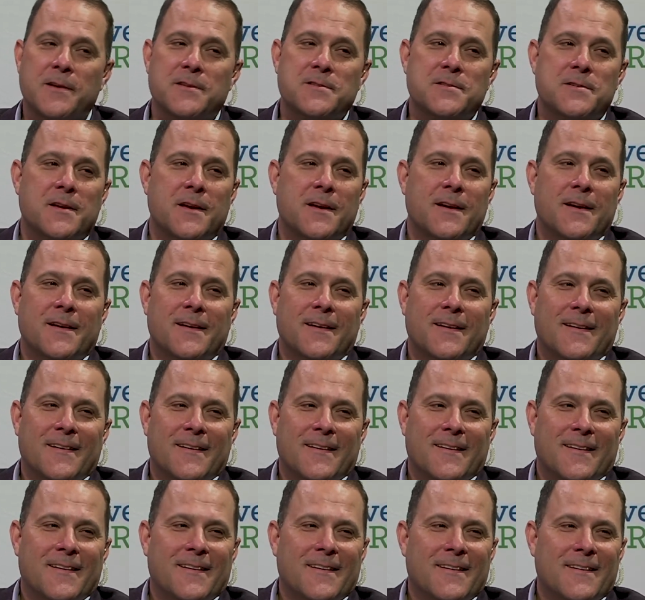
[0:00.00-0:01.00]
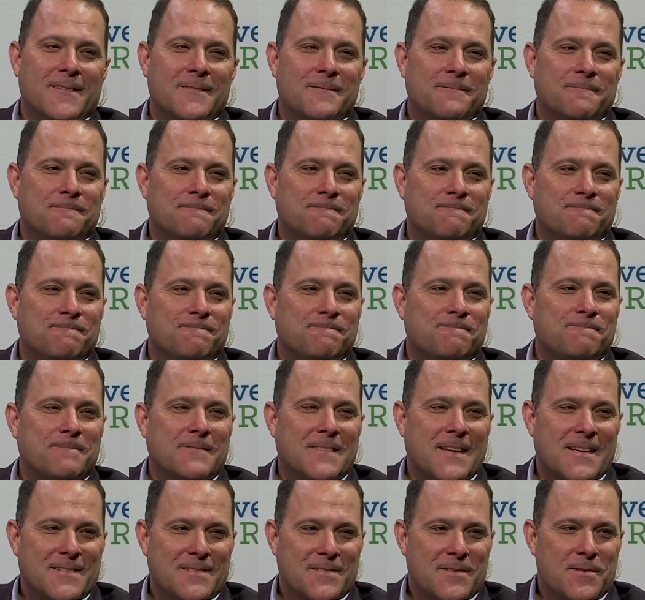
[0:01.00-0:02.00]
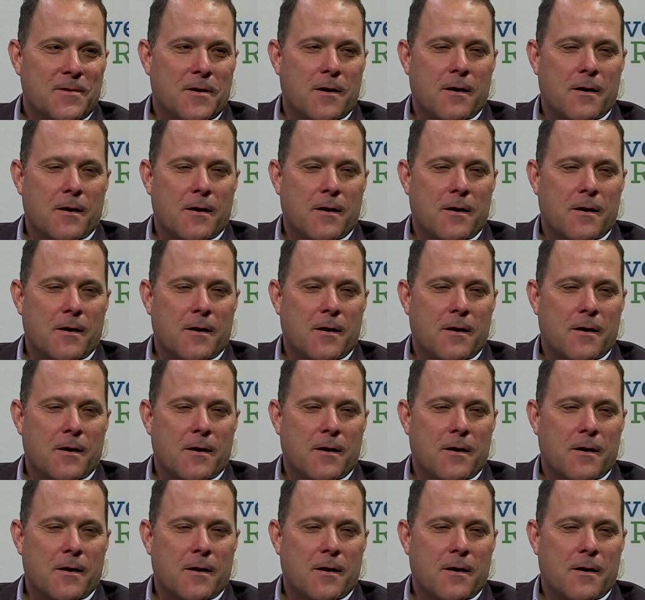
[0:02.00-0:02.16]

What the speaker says: Starting to plan already this year.